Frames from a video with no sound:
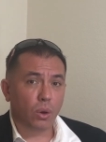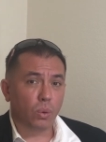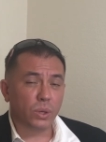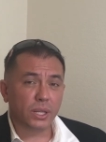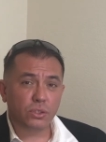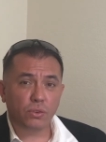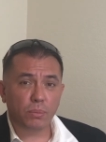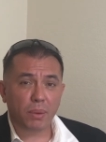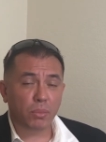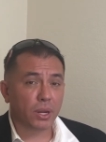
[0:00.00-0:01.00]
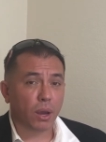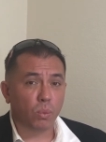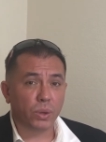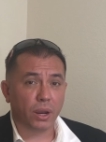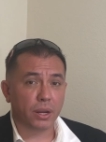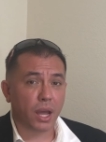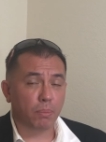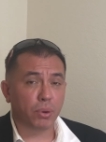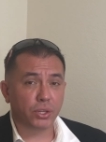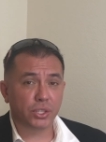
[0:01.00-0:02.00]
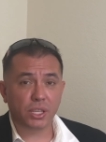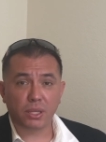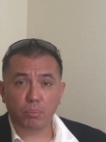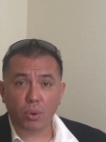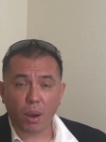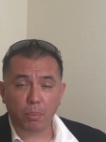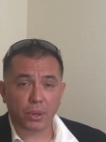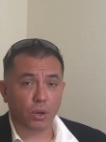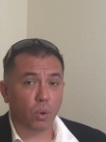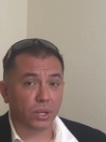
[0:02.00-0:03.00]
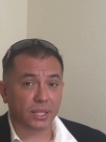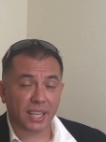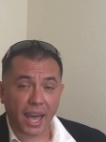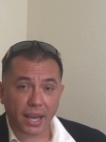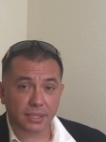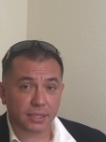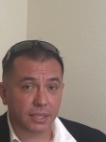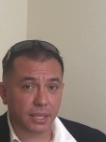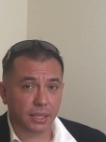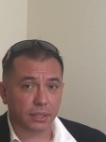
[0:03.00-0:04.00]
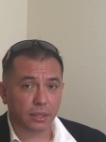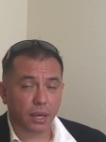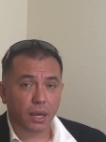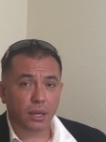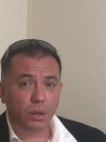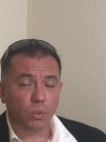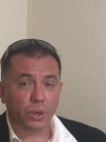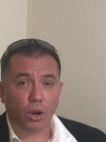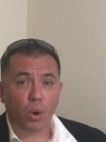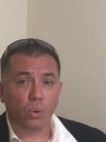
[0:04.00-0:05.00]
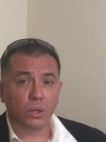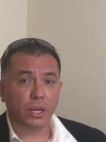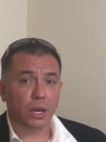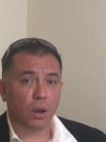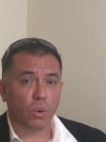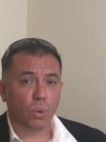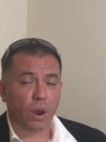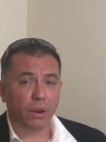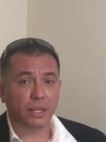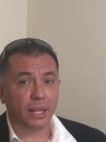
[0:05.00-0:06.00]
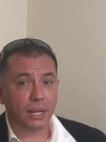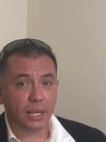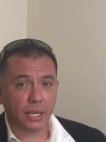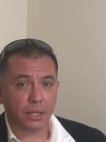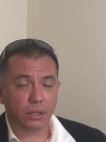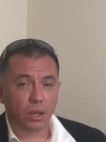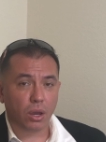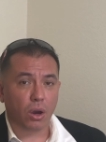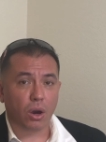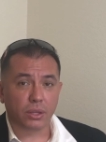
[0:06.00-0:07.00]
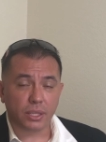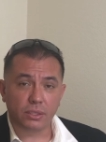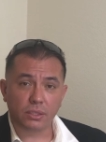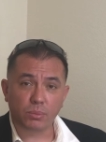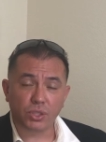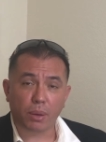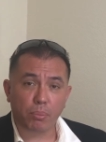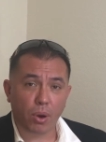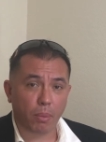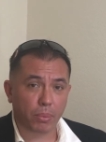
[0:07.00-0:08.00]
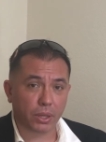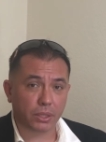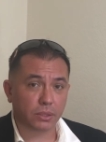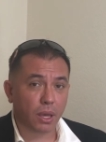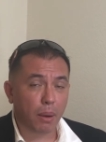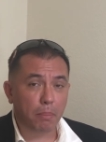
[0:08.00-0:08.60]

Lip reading: We need to remember that we are not purchasing the property or the tax deed. We are only acquiring the lien on these subject properties.